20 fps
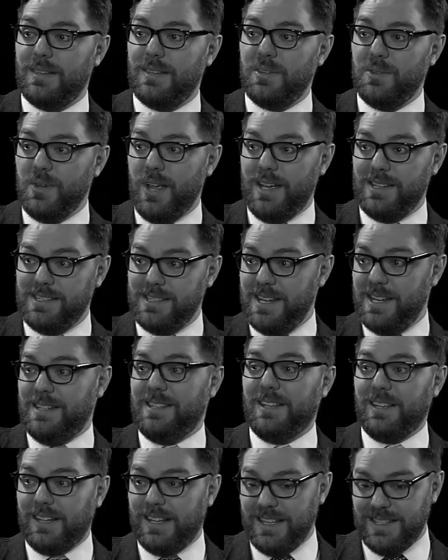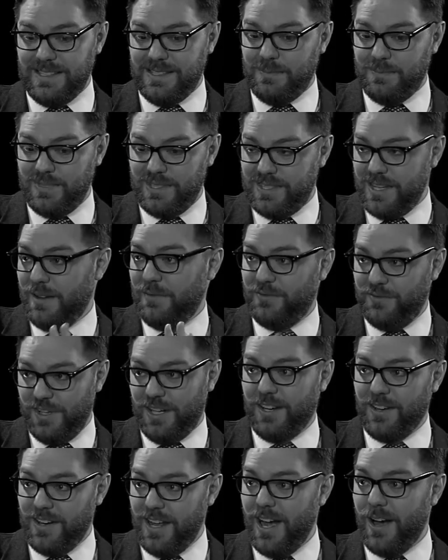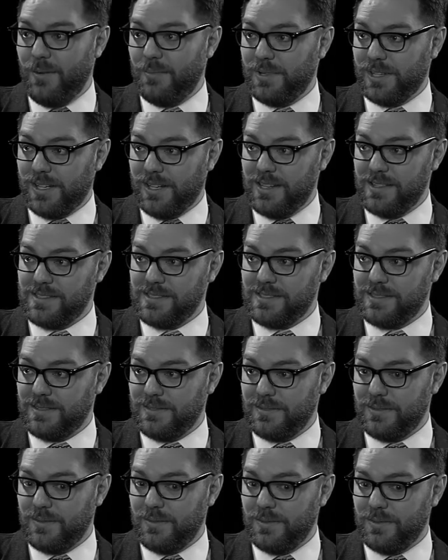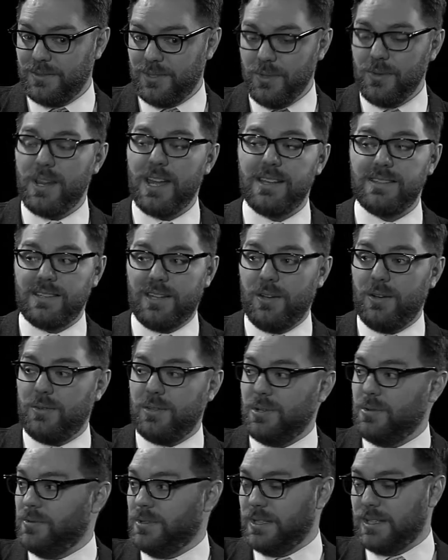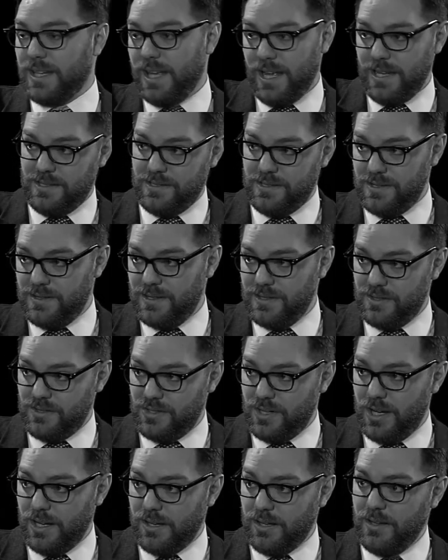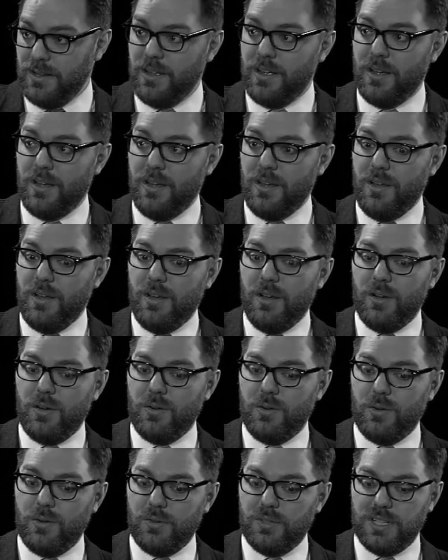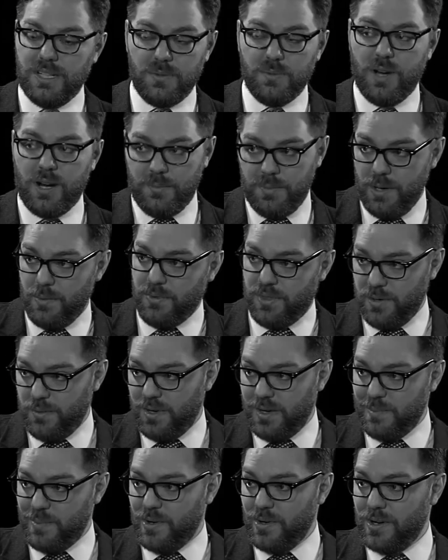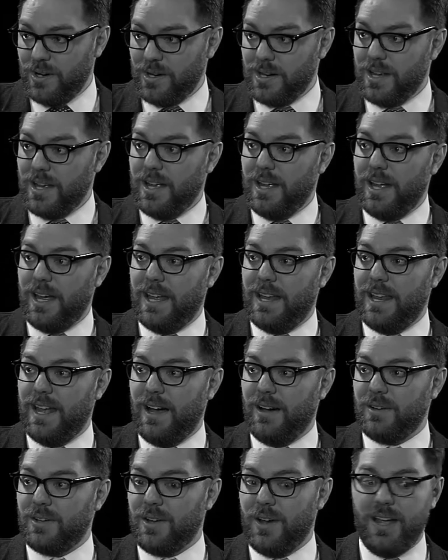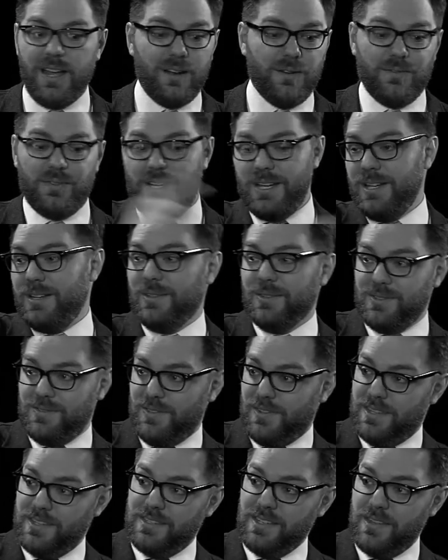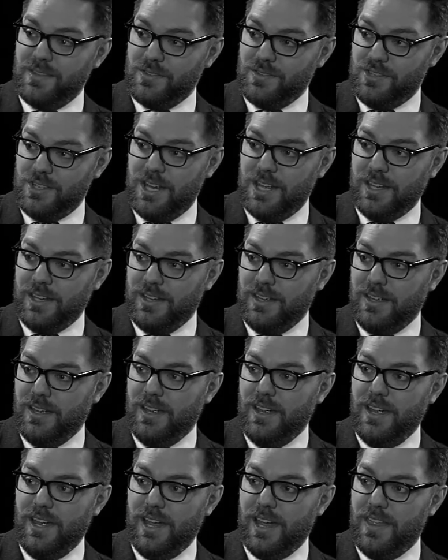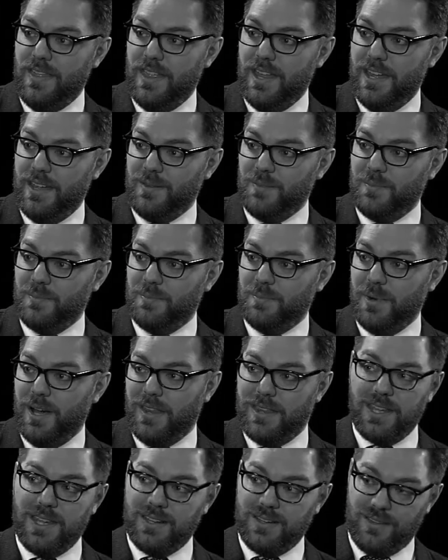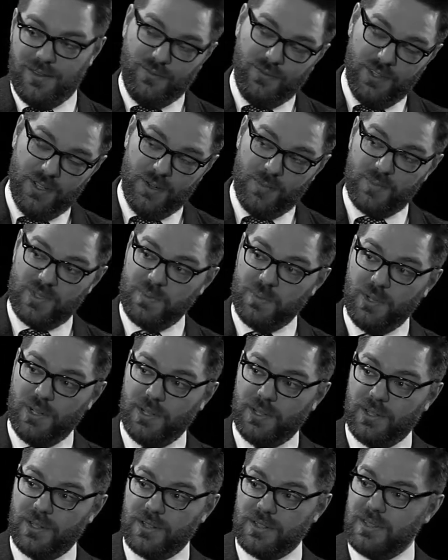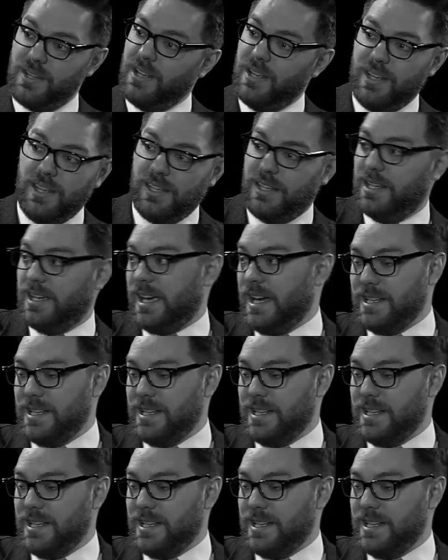need to get some stuff figured out, because 2 days ago you were engaged to this chick who didn't want to be with you anymore, and now you're head over heels for this other chick, and then by the end of the film, spoilers, you